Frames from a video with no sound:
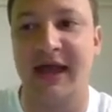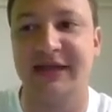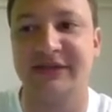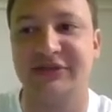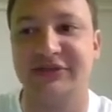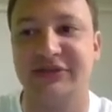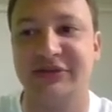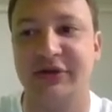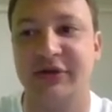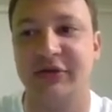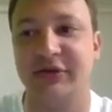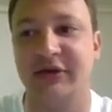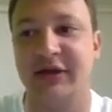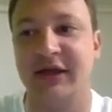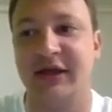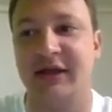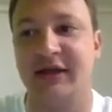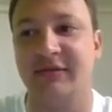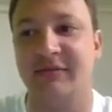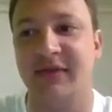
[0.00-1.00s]
acetone
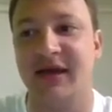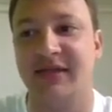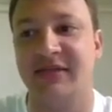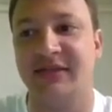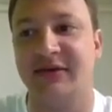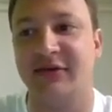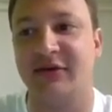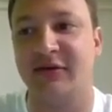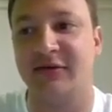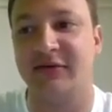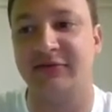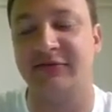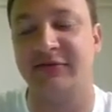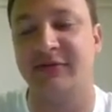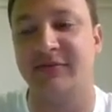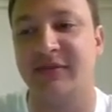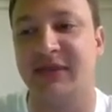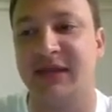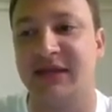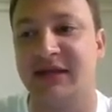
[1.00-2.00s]
and methanol
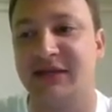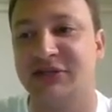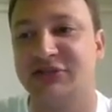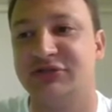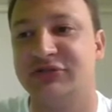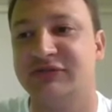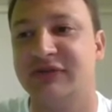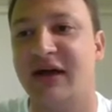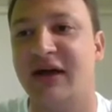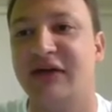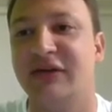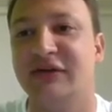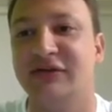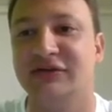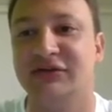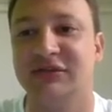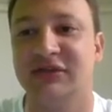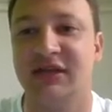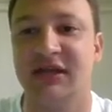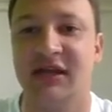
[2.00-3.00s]
from the initial
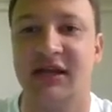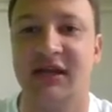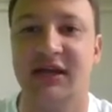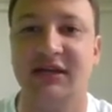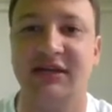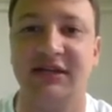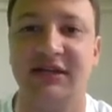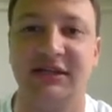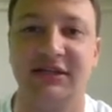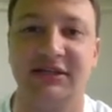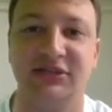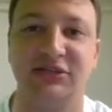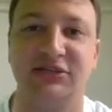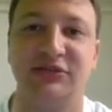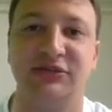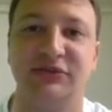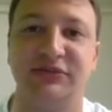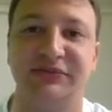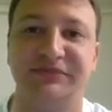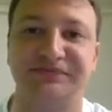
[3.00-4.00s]
values to get
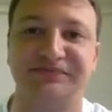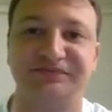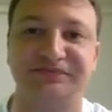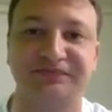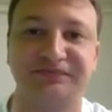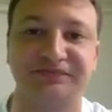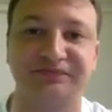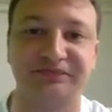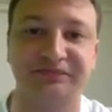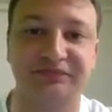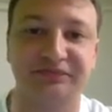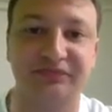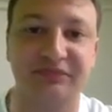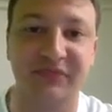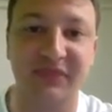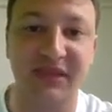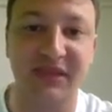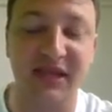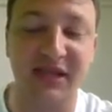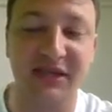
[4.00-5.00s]
to
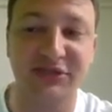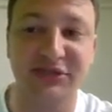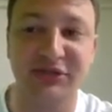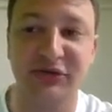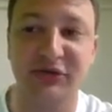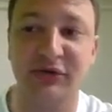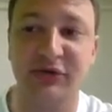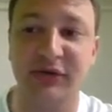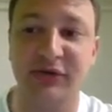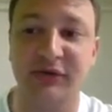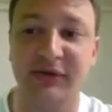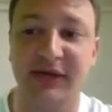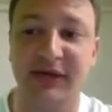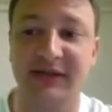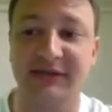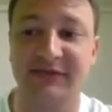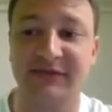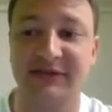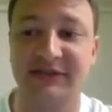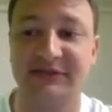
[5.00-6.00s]
zero
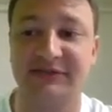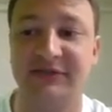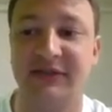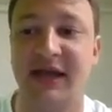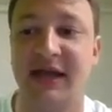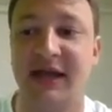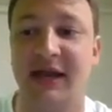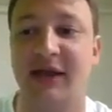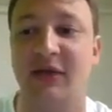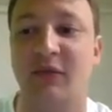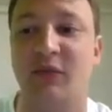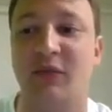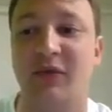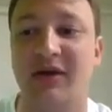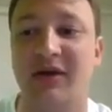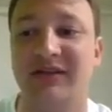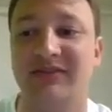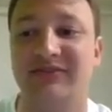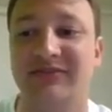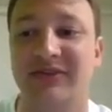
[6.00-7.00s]
at the finish for that and
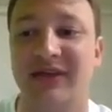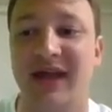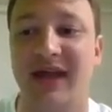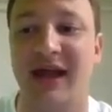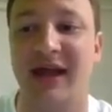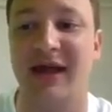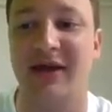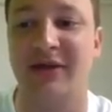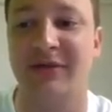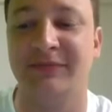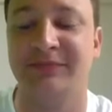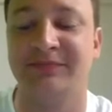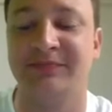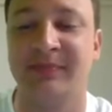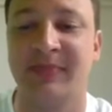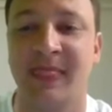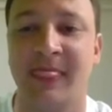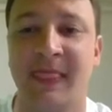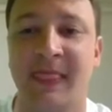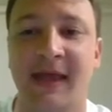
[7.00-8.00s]
one for air
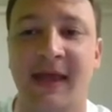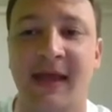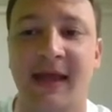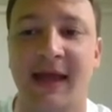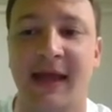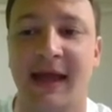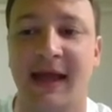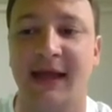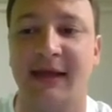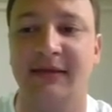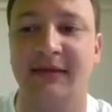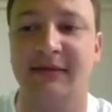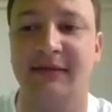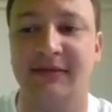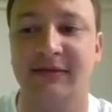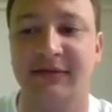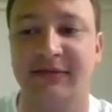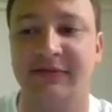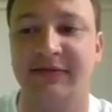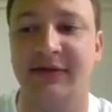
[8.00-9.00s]
at
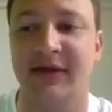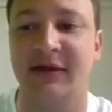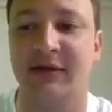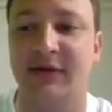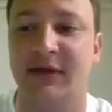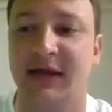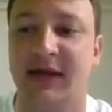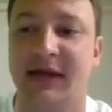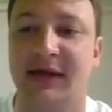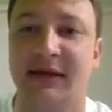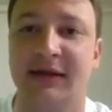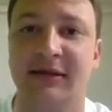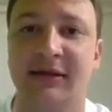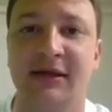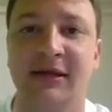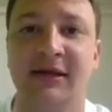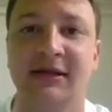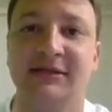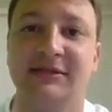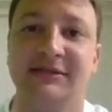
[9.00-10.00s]
the final eta
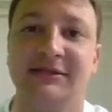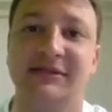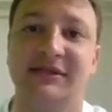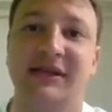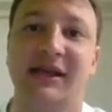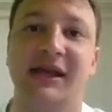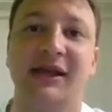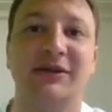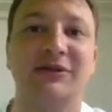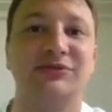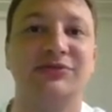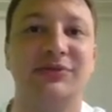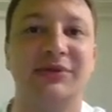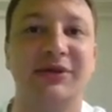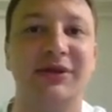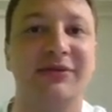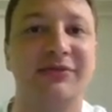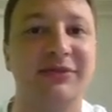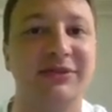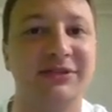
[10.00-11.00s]
since the air is
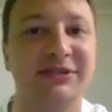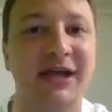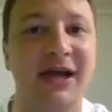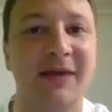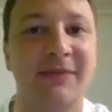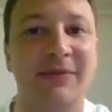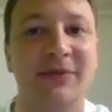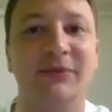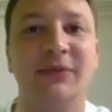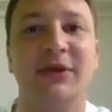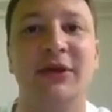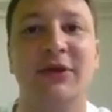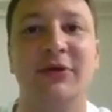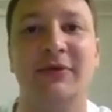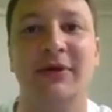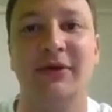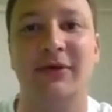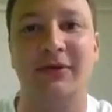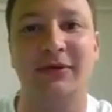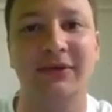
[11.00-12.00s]
running over the top and we know
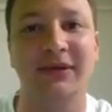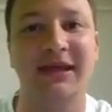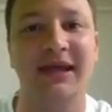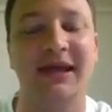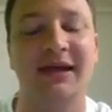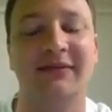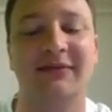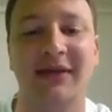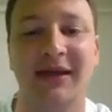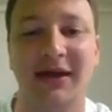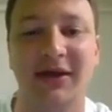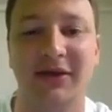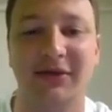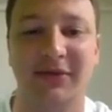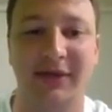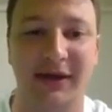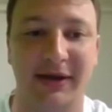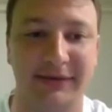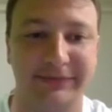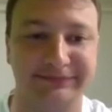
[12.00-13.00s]
we only have air
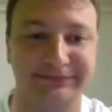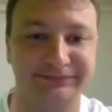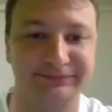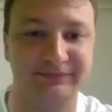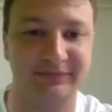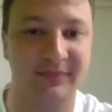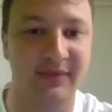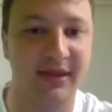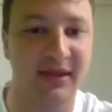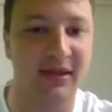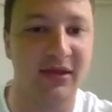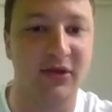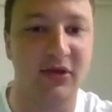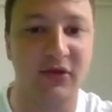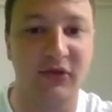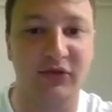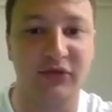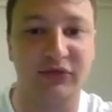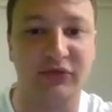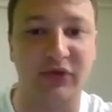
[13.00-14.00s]
there.
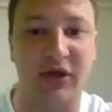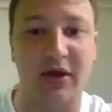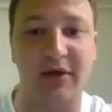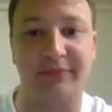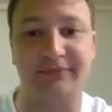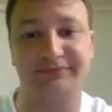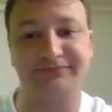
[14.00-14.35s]
So